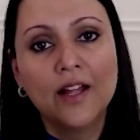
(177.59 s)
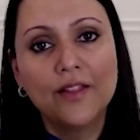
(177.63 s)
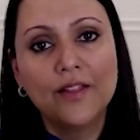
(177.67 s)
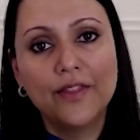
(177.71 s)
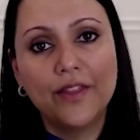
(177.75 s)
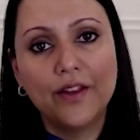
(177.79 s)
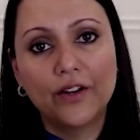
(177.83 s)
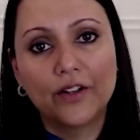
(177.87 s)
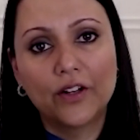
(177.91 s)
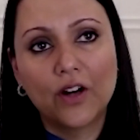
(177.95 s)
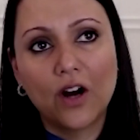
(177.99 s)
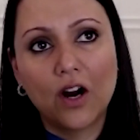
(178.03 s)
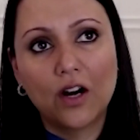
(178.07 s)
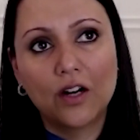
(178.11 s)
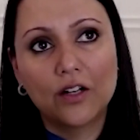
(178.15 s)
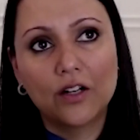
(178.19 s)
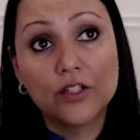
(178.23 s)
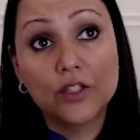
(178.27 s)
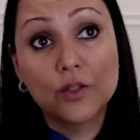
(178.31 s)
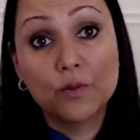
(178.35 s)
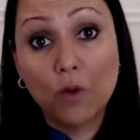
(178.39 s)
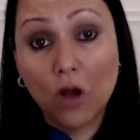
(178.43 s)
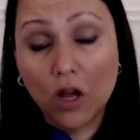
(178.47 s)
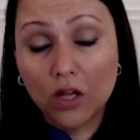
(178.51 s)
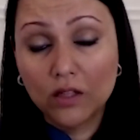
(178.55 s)
there are
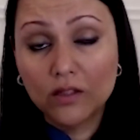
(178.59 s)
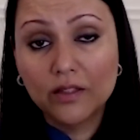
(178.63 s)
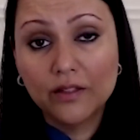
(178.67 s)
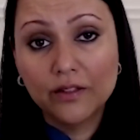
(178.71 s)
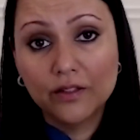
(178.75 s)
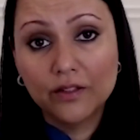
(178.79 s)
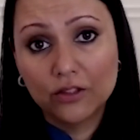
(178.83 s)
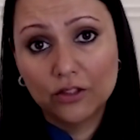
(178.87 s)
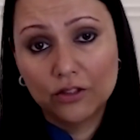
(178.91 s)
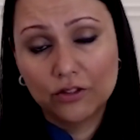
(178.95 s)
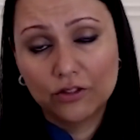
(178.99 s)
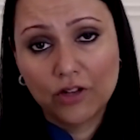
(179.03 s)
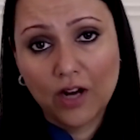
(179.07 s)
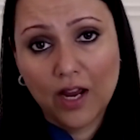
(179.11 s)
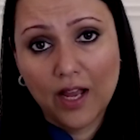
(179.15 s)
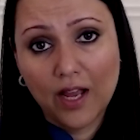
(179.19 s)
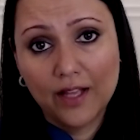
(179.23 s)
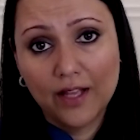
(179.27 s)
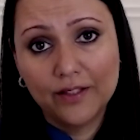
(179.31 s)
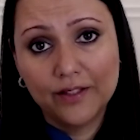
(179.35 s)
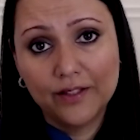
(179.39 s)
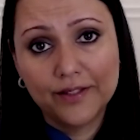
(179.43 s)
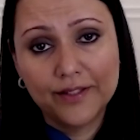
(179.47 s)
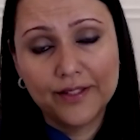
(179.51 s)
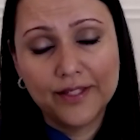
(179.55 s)
small clinical
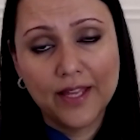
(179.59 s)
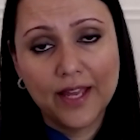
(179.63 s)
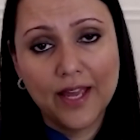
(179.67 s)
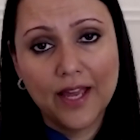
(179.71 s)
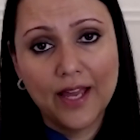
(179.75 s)
trials